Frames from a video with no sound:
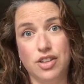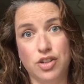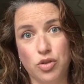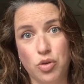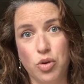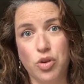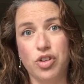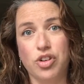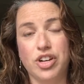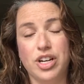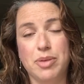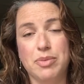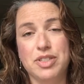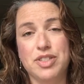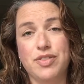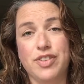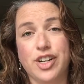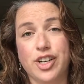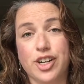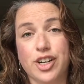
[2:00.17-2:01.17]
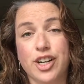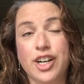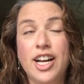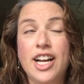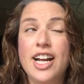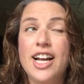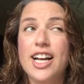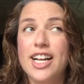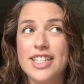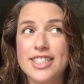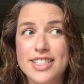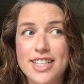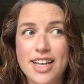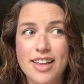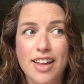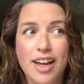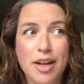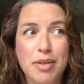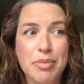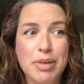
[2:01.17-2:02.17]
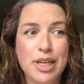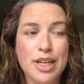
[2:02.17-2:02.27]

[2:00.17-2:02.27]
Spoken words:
in the northern hemisphere. I say that